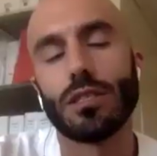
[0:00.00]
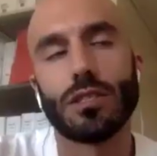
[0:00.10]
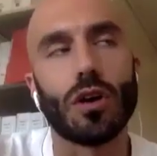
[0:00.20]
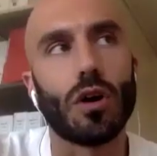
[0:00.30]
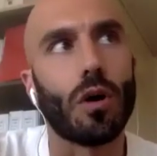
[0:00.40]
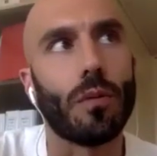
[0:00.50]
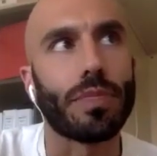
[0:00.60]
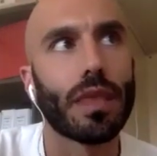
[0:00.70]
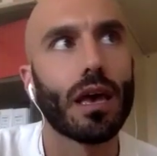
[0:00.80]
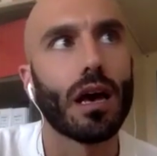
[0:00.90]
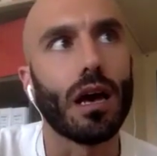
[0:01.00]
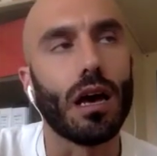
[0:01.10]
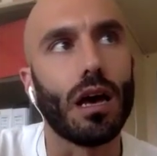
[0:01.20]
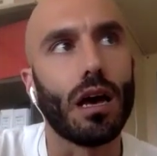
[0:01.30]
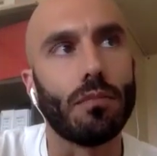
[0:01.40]
so
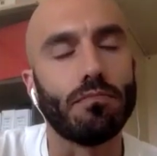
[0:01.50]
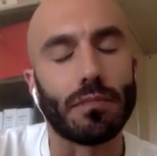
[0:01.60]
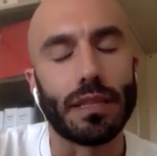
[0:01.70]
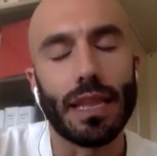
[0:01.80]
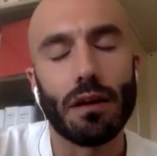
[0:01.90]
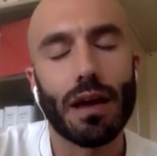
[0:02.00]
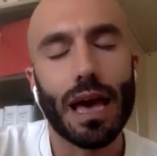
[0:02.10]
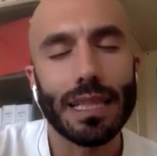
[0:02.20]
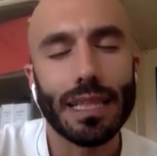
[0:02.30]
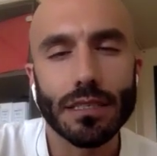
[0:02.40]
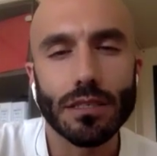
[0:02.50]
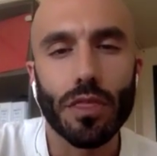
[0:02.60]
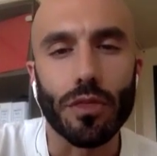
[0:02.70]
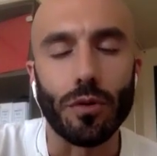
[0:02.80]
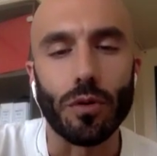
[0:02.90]
now guide us
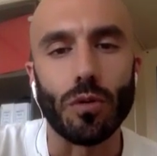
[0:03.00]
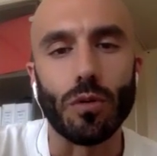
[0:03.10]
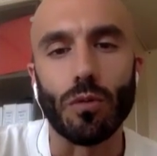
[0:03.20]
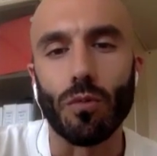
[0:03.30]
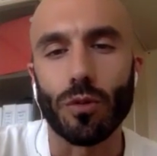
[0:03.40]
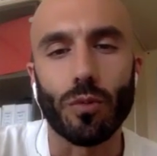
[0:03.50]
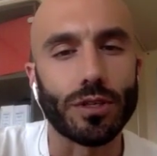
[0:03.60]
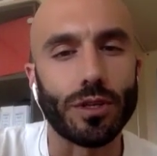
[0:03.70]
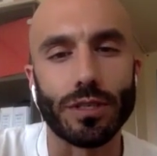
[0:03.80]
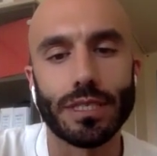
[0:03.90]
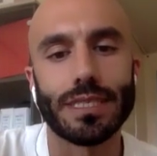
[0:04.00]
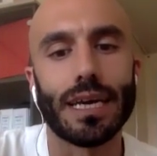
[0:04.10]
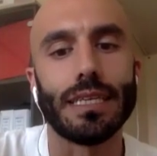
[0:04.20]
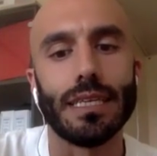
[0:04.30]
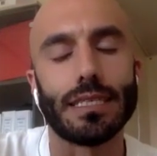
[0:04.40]
through what was your
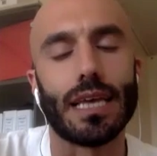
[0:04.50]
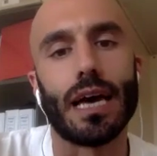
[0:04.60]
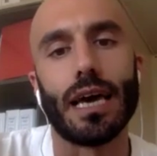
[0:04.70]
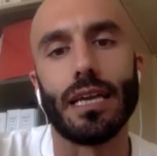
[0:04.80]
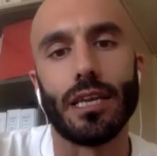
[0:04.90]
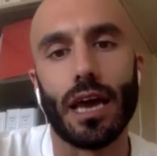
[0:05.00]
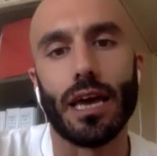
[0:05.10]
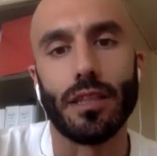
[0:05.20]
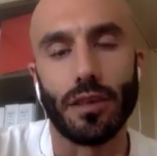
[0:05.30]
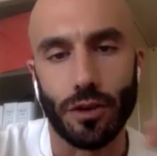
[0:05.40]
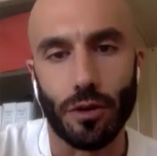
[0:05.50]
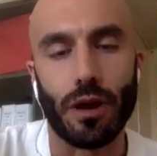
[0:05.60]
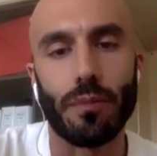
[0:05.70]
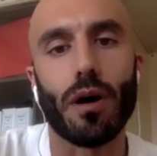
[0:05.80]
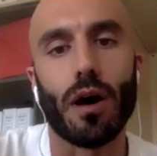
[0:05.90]
study design and your
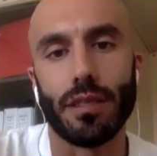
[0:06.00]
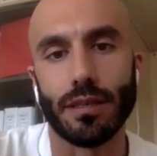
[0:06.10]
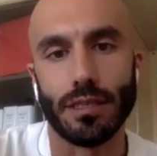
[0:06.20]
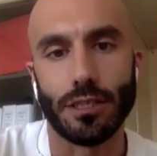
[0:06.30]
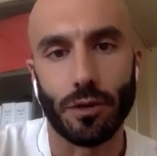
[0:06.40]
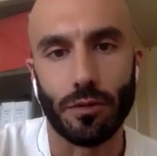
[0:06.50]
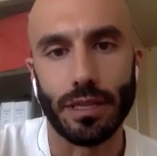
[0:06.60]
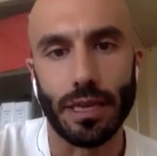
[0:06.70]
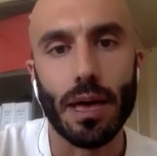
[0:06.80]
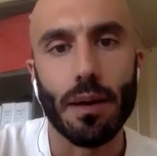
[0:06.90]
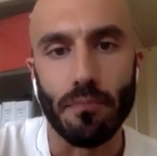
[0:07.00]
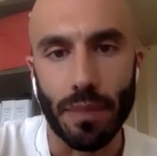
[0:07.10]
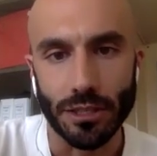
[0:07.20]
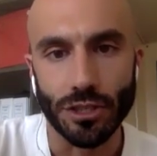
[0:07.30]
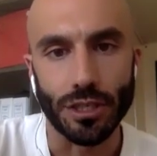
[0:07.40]
hypothesis. You already
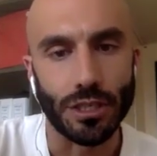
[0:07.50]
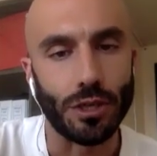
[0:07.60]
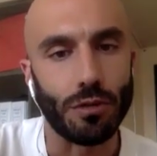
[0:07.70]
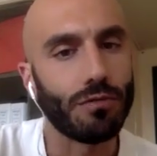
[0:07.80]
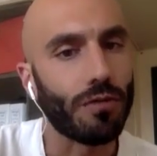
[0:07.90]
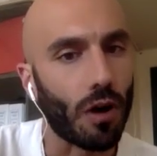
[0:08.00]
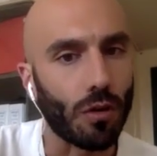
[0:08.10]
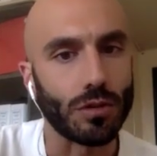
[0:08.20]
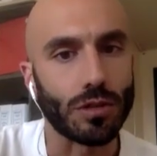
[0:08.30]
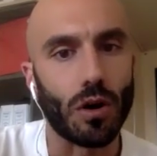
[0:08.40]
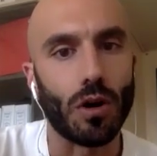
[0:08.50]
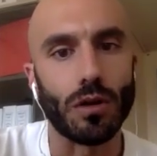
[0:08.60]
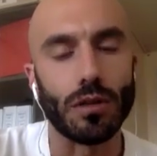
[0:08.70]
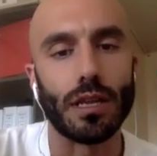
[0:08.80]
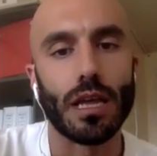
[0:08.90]
mentioned you focus
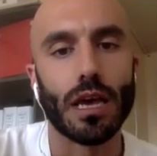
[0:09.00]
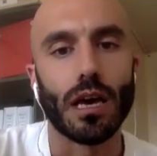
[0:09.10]
on